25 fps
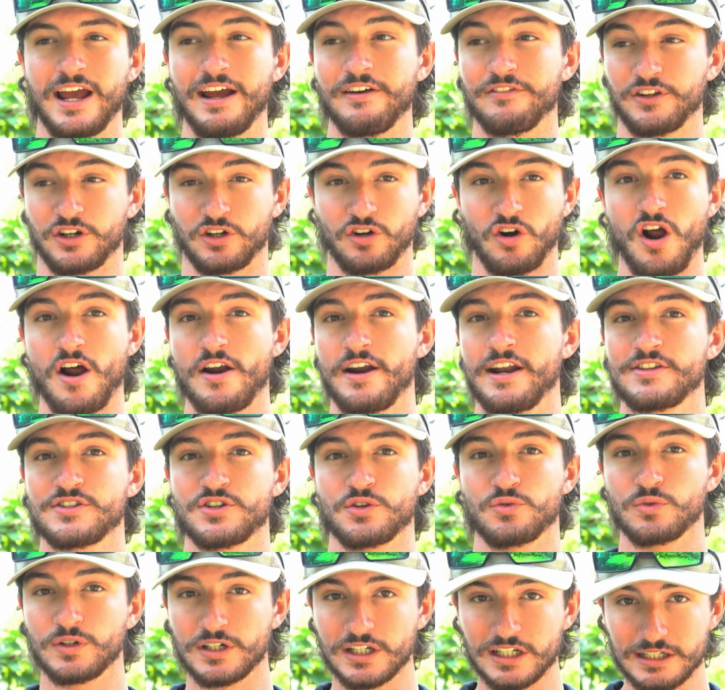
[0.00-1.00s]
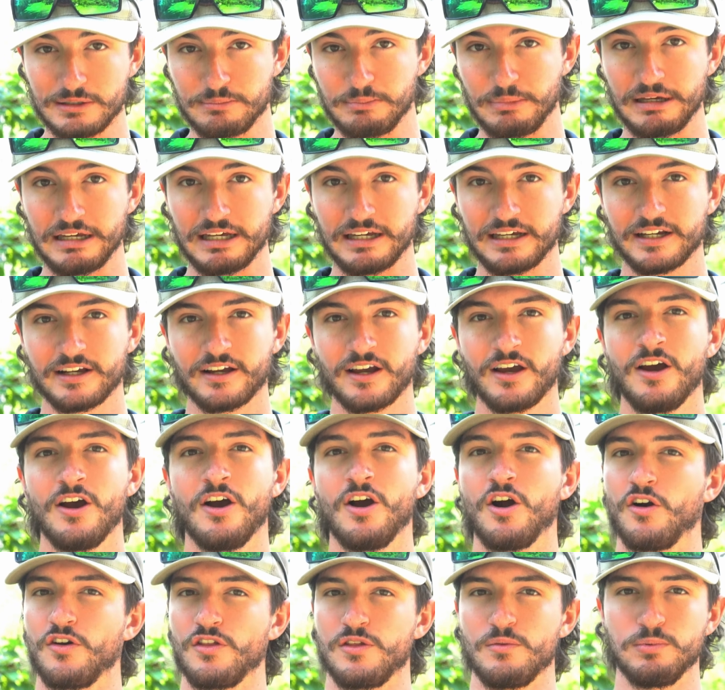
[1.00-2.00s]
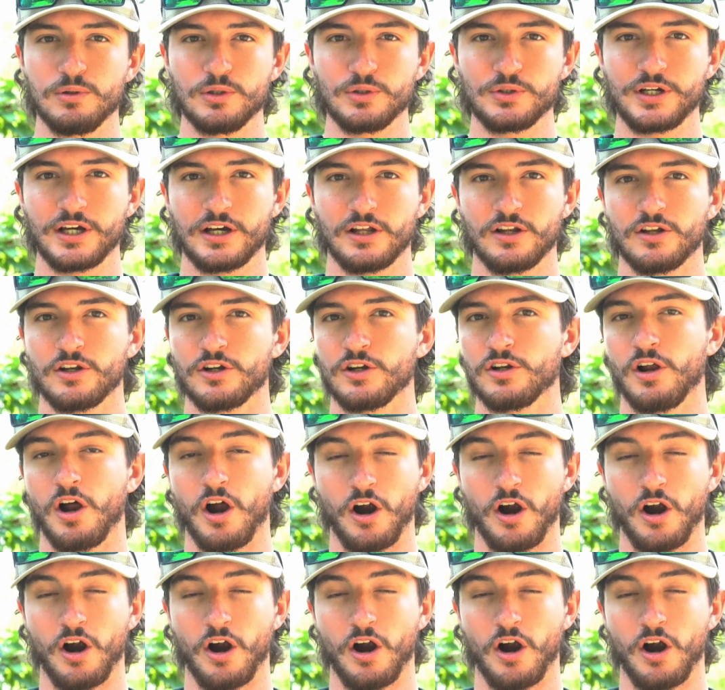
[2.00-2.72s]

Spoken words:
If the crawdads are really big, or the bluegill